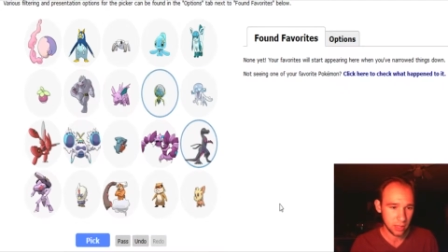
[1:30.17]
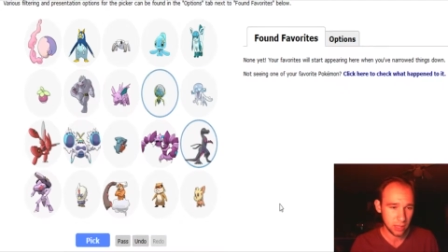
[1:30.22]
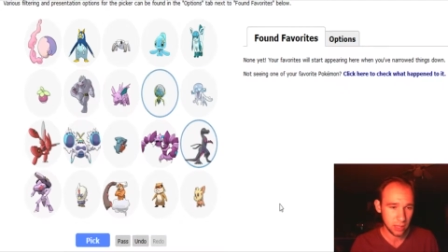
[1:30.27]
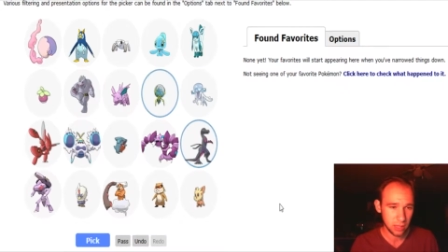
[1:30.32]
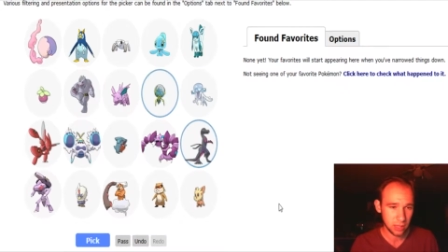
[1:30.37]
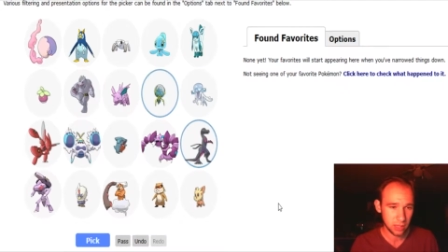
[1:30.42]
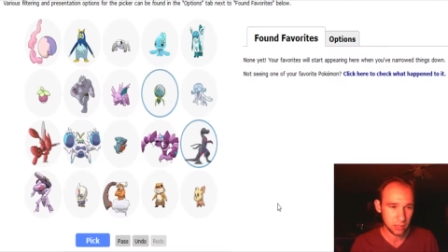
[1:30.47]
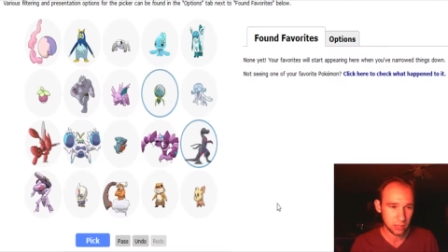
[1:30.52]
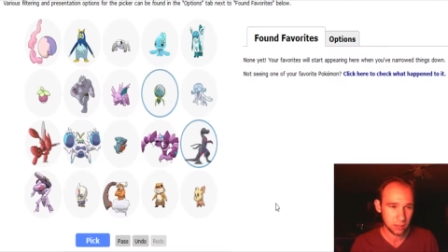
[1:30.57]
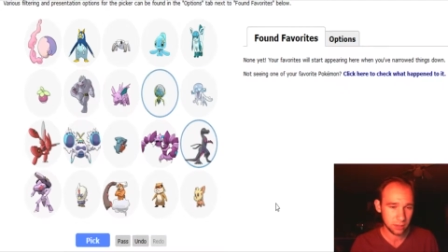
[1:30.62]

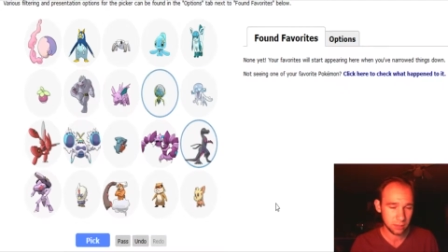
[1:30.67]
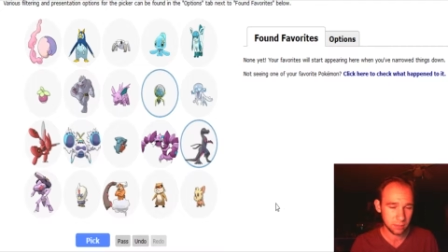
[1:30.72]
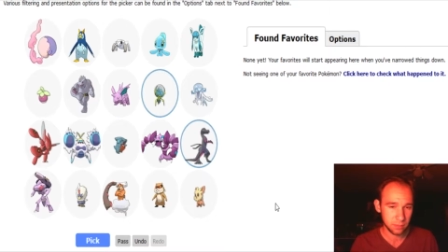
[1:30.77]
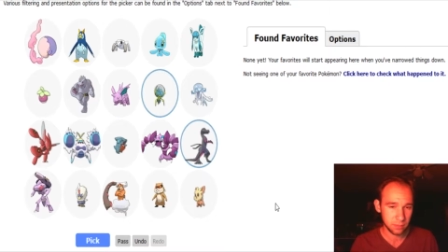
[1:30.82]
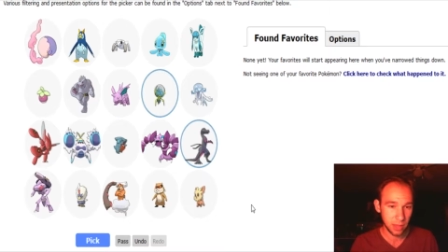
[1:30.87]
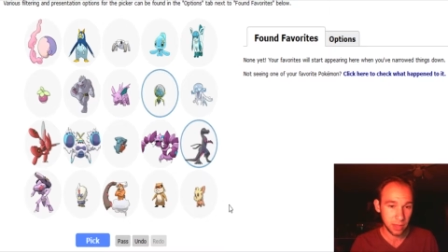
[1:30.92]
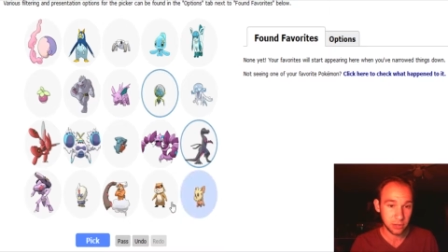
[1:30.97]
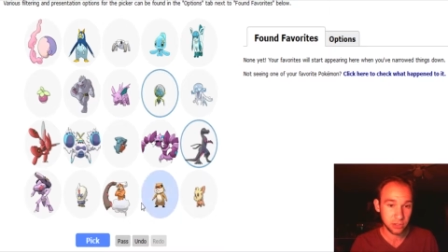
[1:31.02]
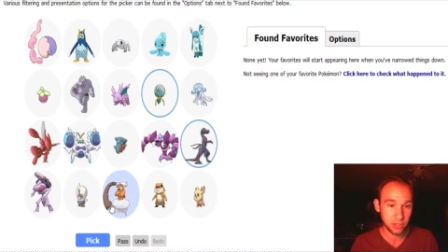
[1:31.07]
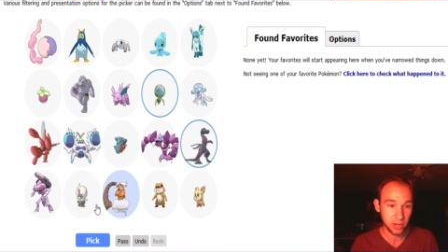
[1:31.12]
Um,
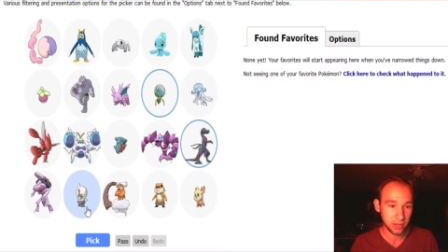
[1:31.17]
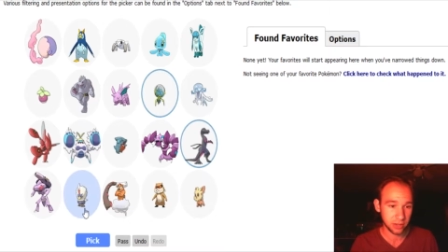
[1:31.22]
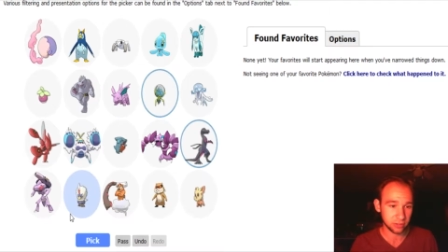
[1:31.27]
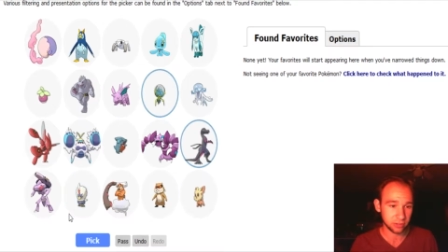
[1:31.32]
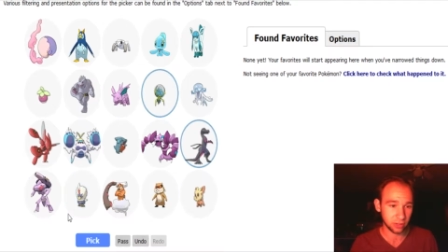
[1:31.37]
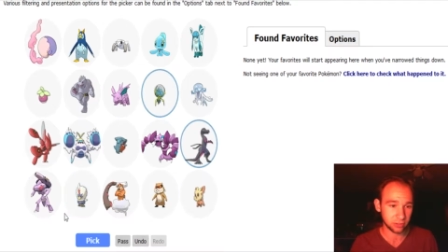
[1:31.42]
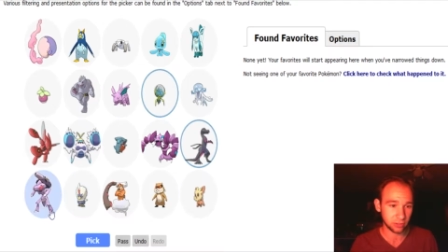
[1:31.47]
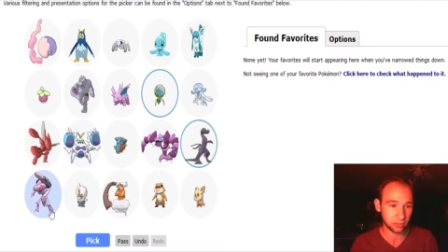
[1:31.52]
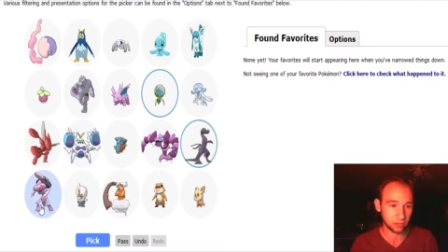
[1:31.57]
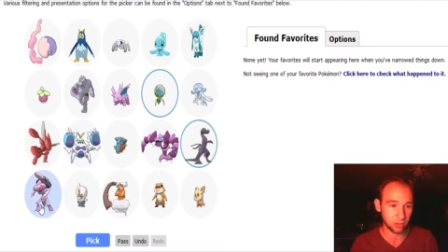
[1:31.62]
and
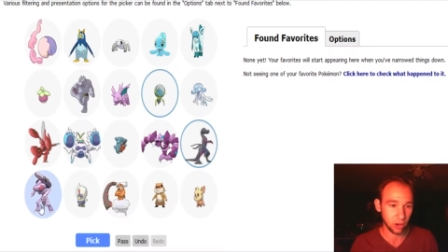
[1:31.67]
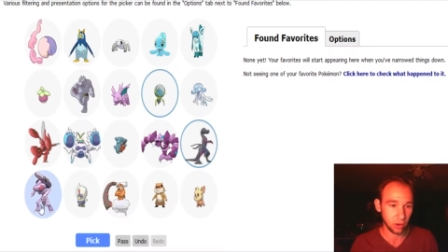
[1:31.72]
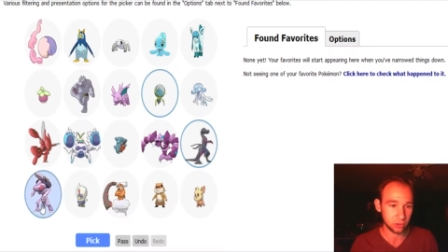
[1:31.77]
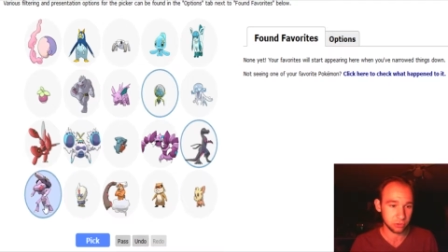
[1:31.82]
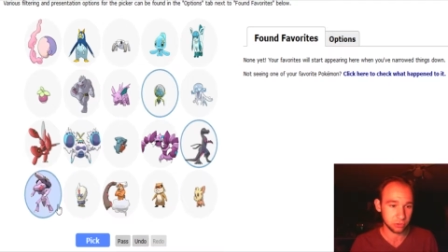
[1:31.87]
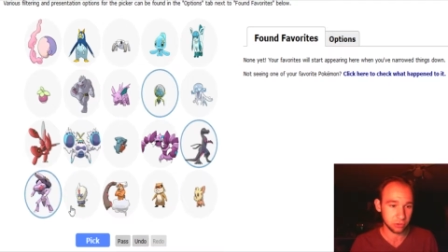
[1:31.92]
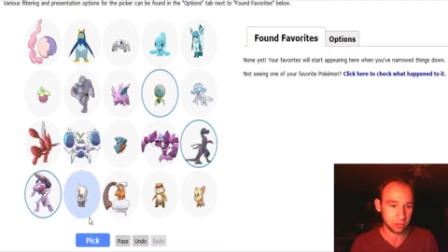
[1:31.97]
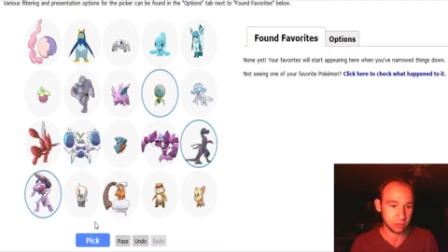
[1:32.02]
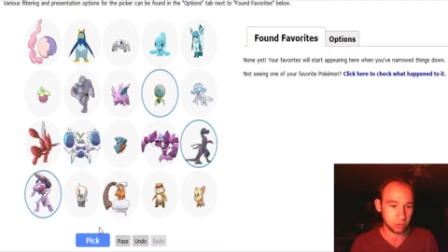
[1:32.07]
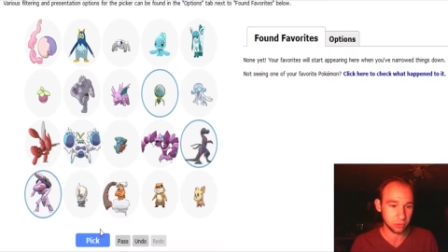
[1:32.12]
Genesect is always
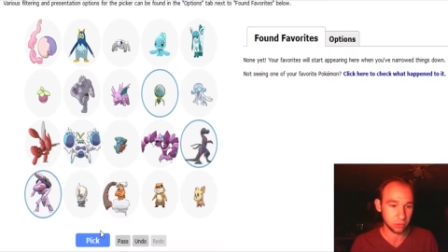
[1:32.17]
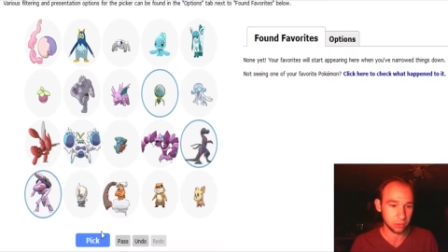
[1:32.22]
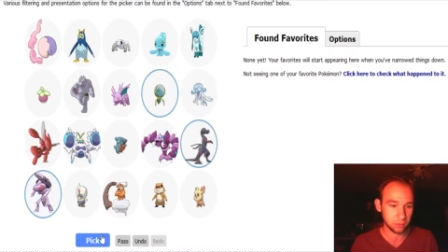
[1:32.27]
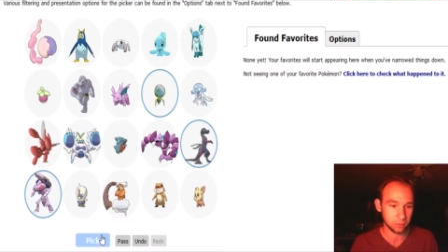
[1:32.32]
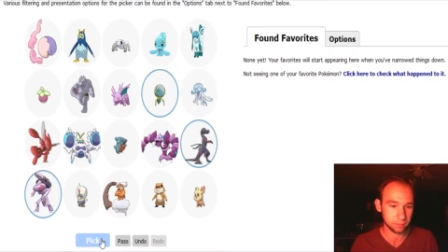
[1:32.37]
really cool.